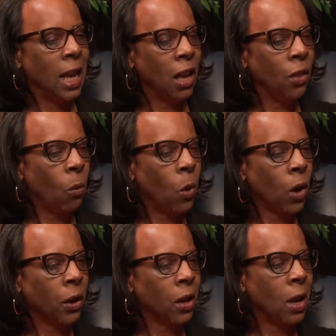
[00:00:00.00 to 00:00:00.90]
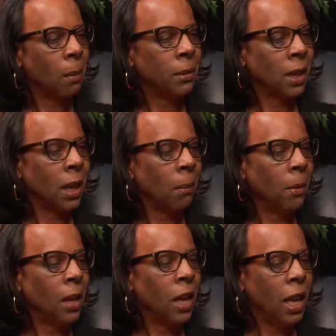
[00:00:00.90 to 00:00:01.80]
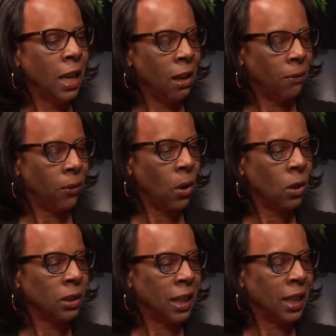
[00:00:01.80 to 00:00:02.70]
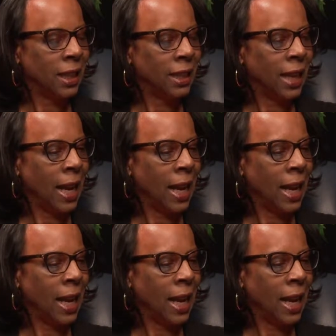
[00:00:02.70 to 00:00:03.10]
and the water comes up and it falls in the sand.